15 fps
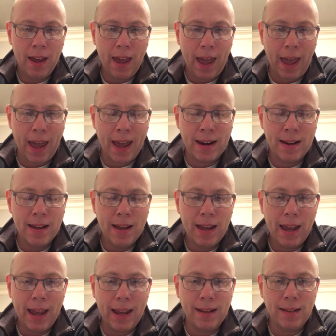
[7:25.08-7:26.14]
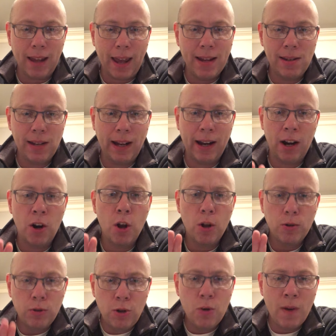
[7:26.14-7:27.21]
And he's, he's saying here,
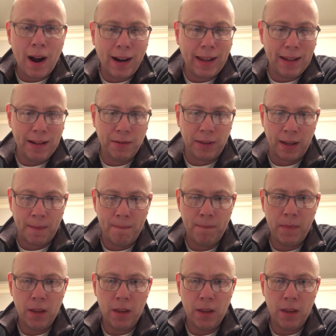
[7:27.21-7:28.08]
do not kill them.